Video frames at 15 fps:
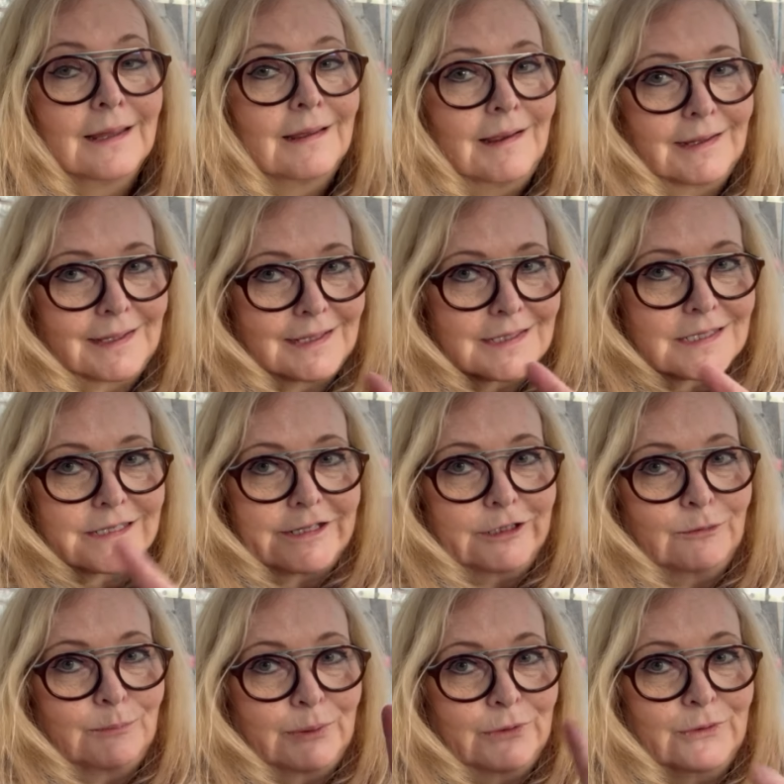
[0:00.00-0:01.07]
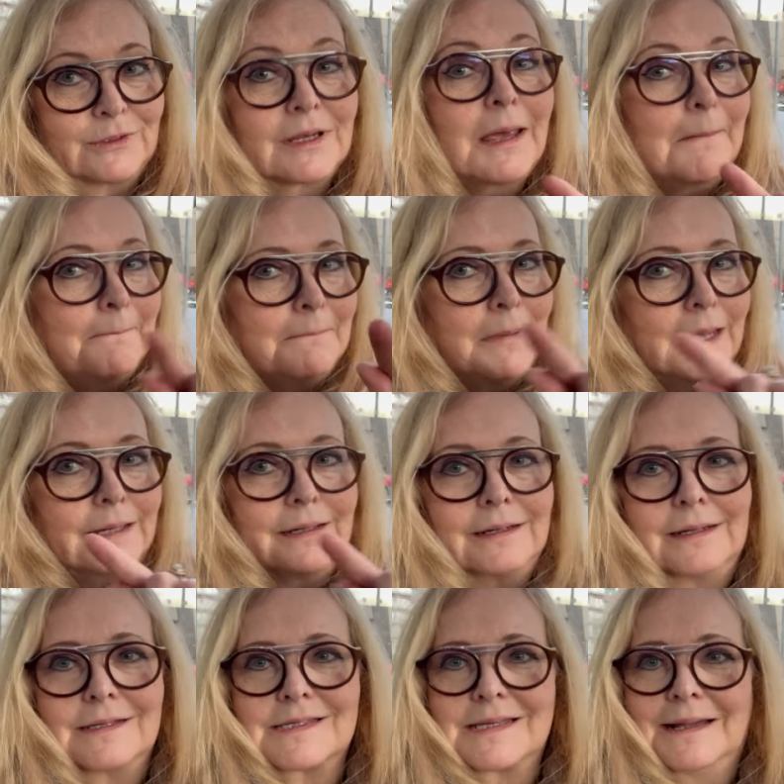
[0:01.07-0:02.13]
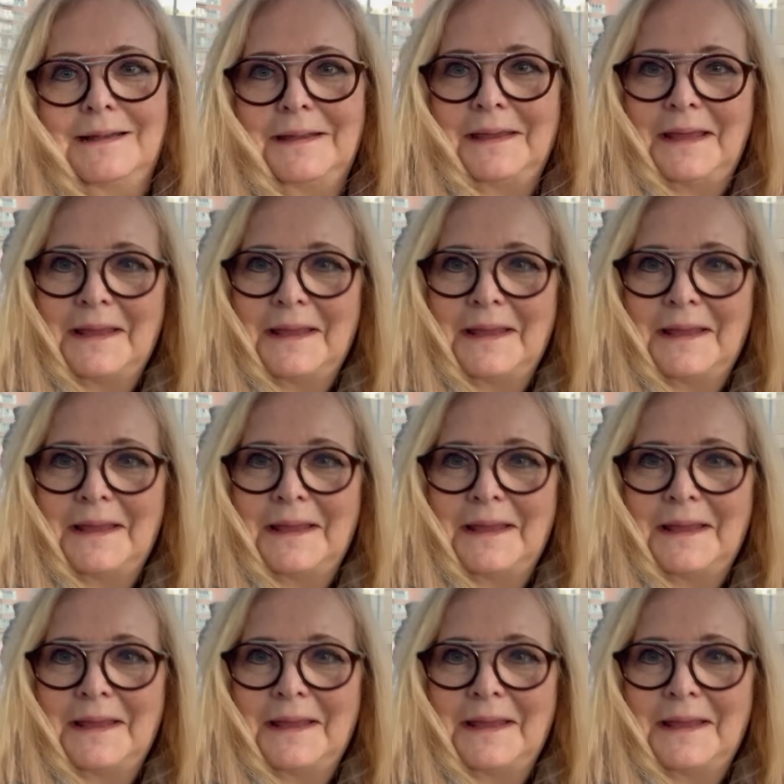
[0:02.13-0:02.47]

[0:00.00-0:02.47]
and can still put made in Italy